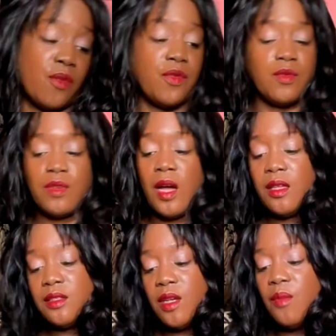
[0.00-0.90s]
both of you
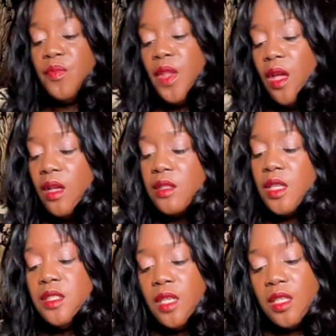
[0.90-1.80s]
guys. So
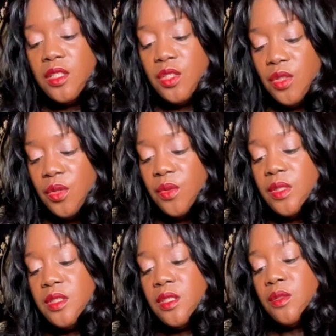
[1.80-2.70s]
let's get into
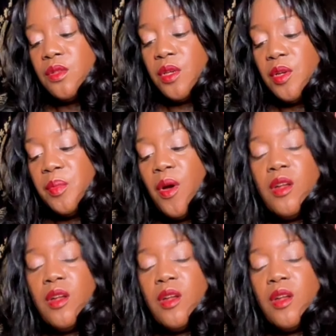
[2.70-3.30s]
you. So third